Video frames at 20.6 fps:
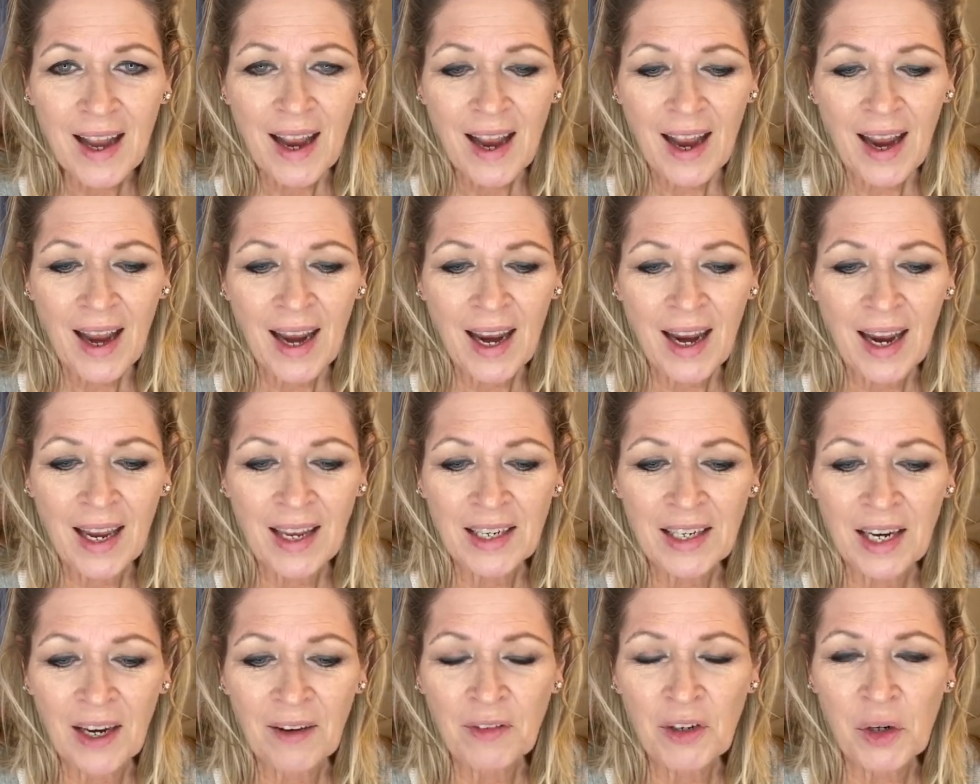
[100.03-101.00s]
And
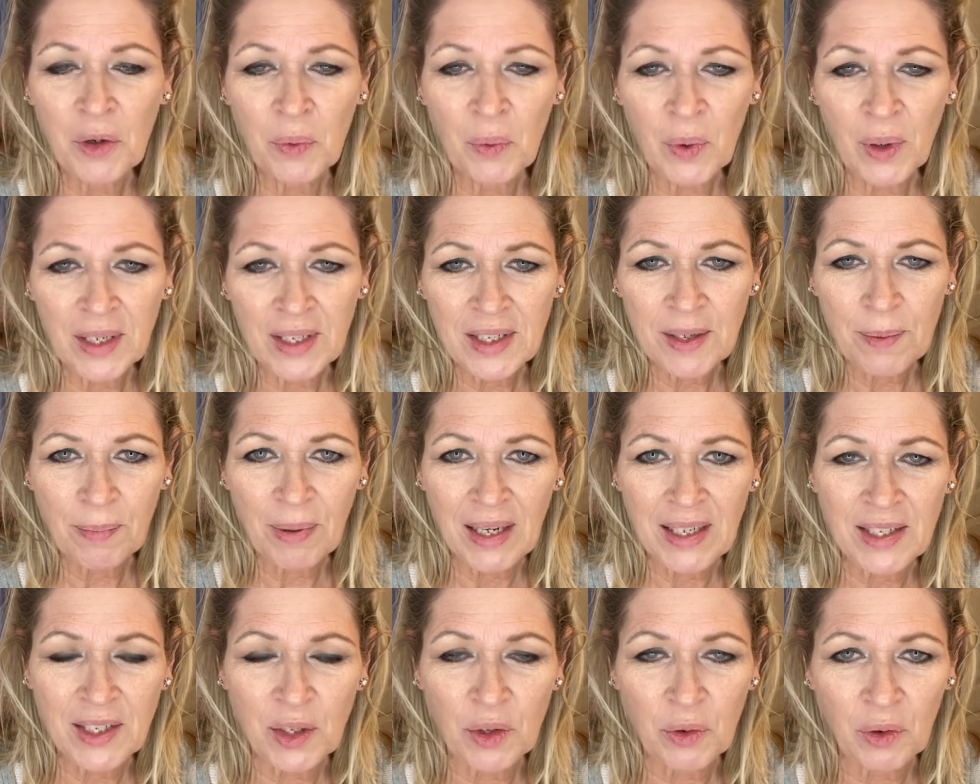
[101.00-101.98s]
if you want to place
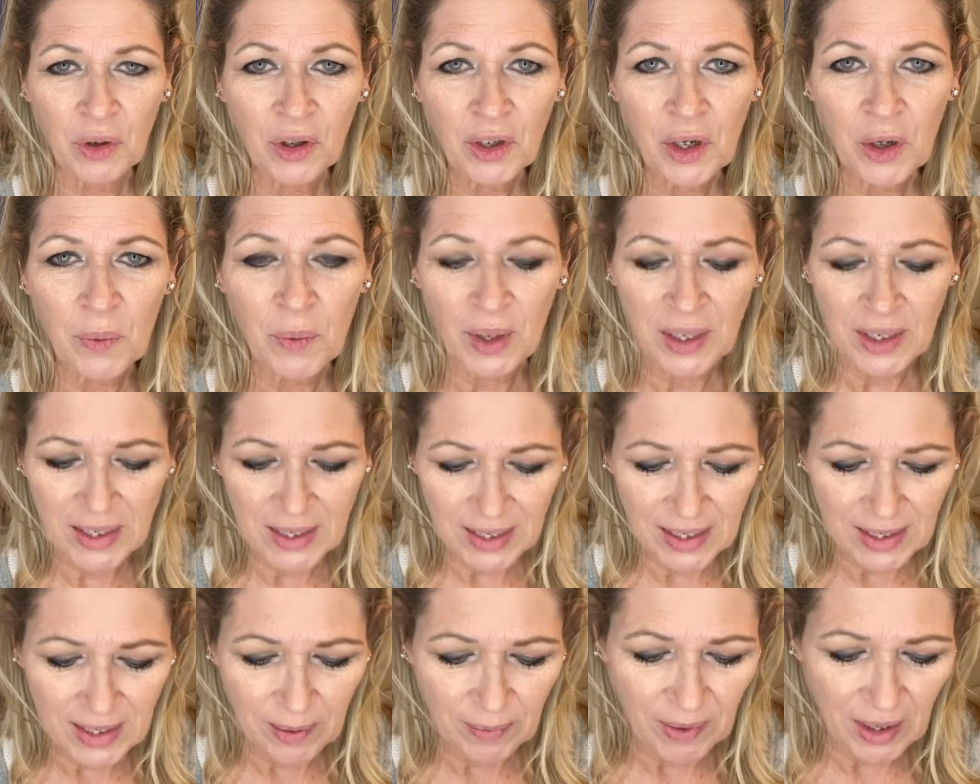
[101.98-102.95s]
an order, you want to see
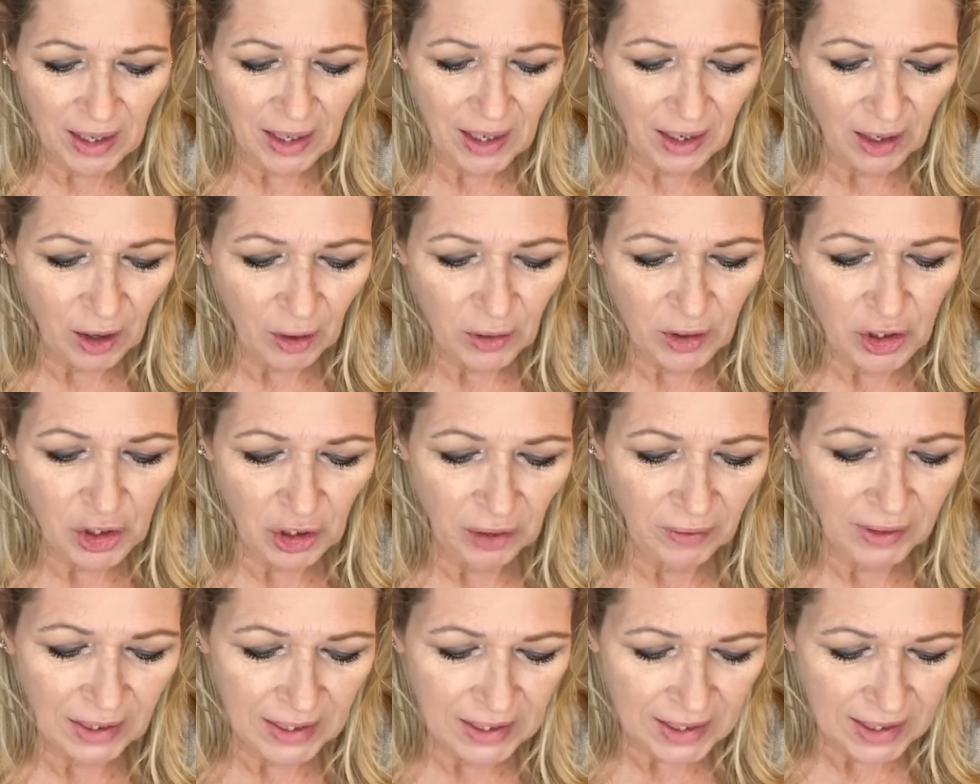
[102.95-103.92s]
something, then go to
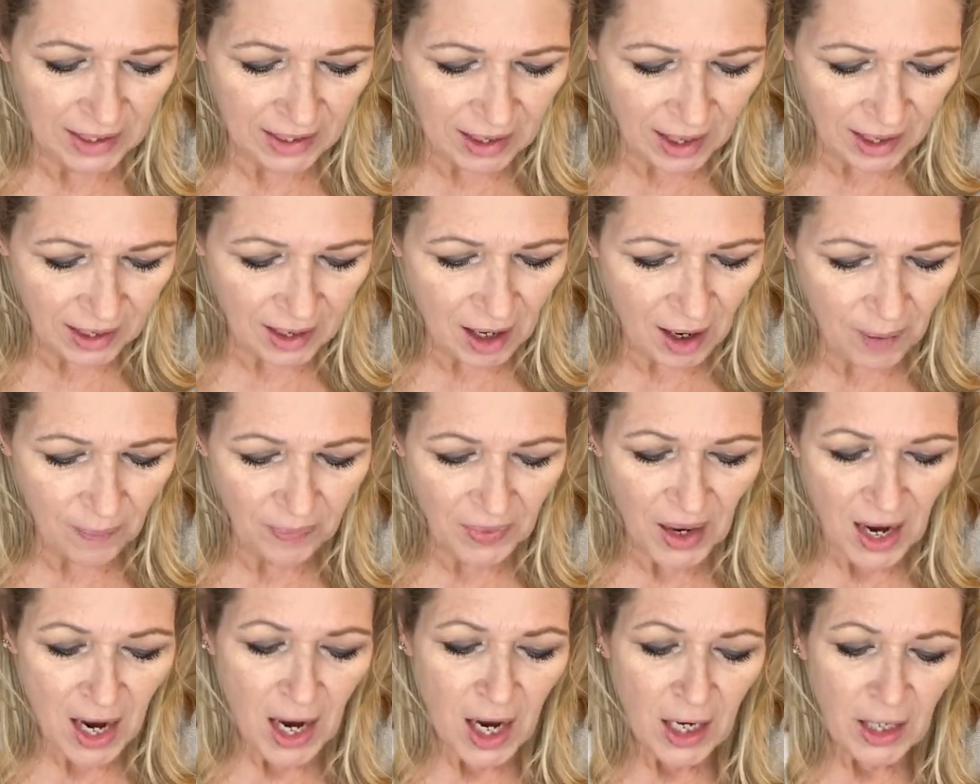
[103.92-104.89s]
jillvalencia.com.
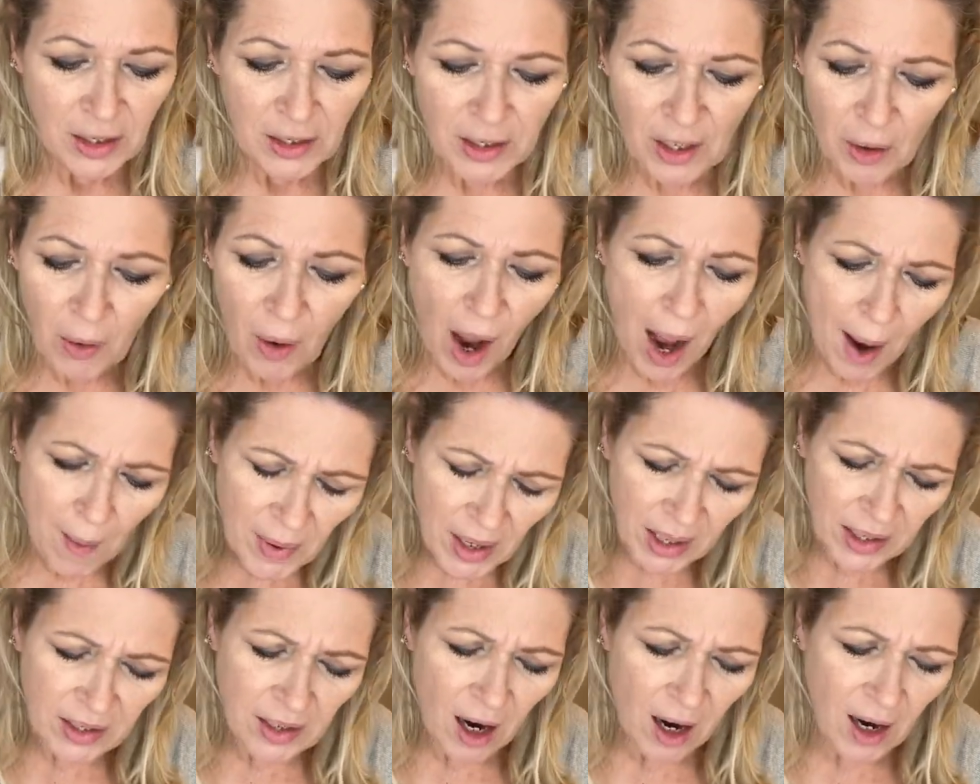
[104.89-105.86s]
So I'm going to
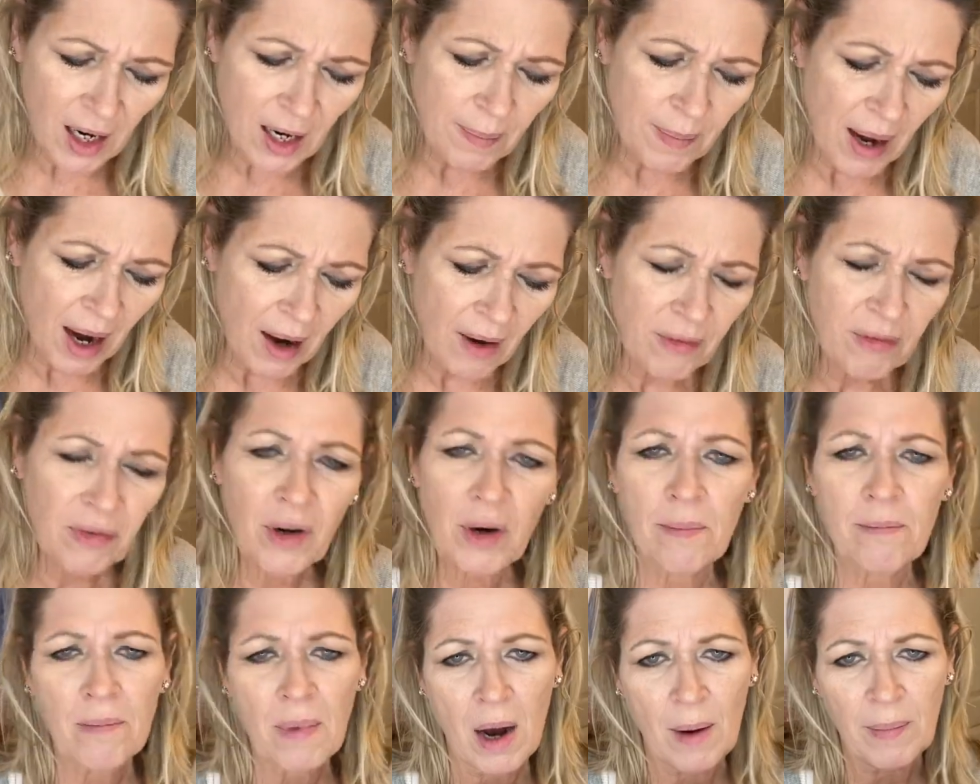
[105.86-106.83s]
talk about for a
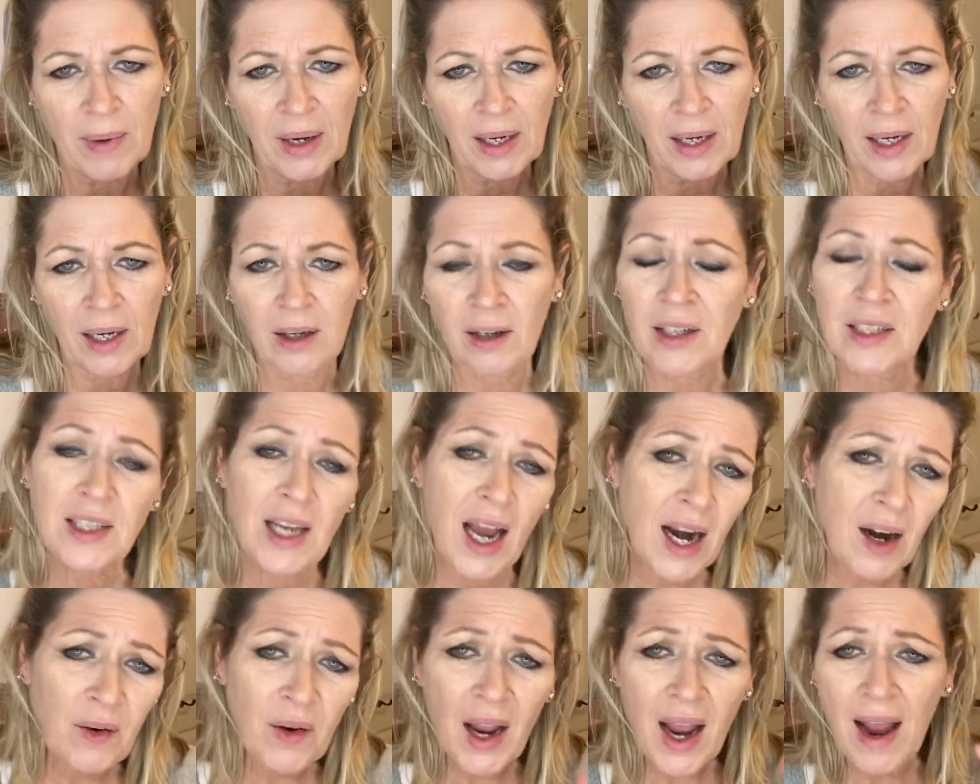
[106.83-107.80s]
moment here, because I
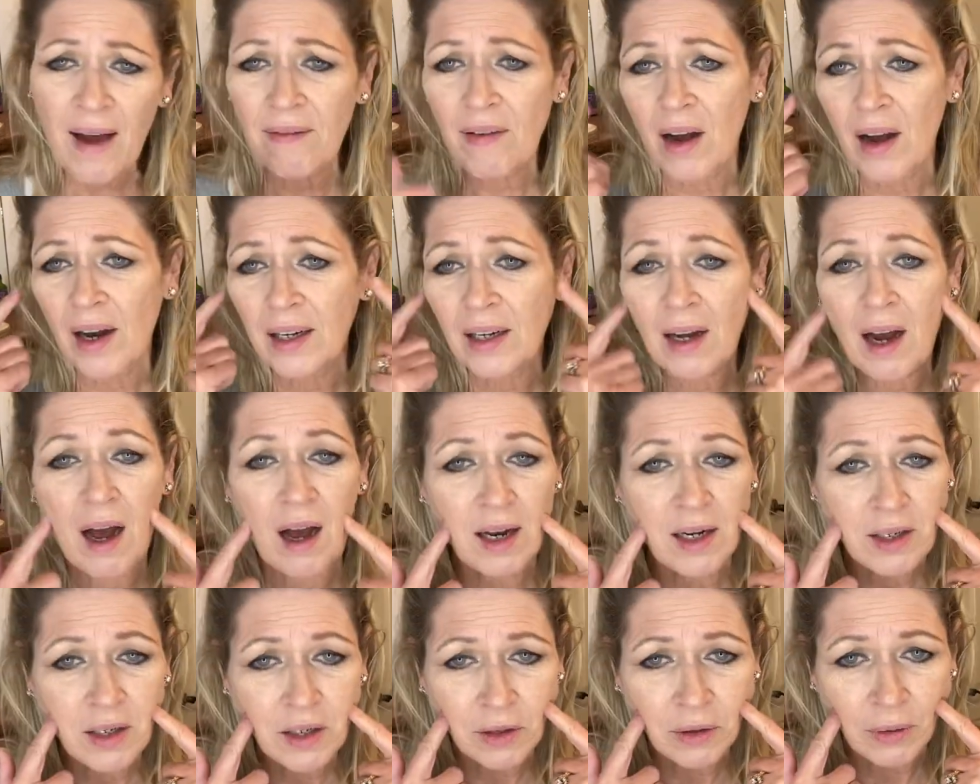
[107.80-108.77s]
don't have on
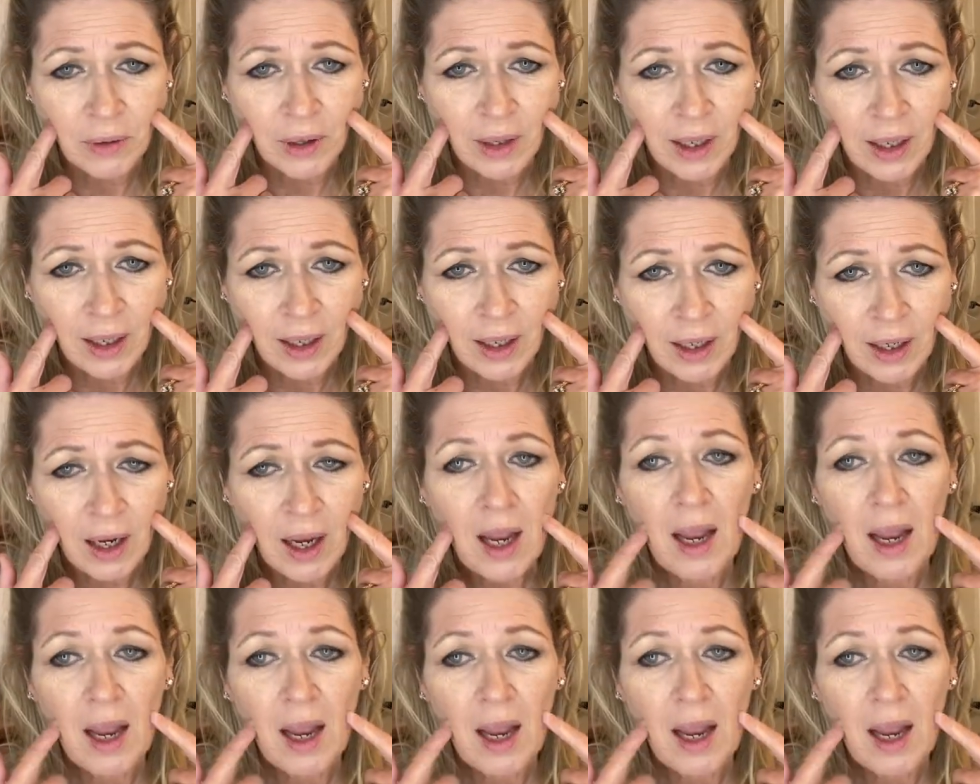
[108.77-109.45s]
contouring.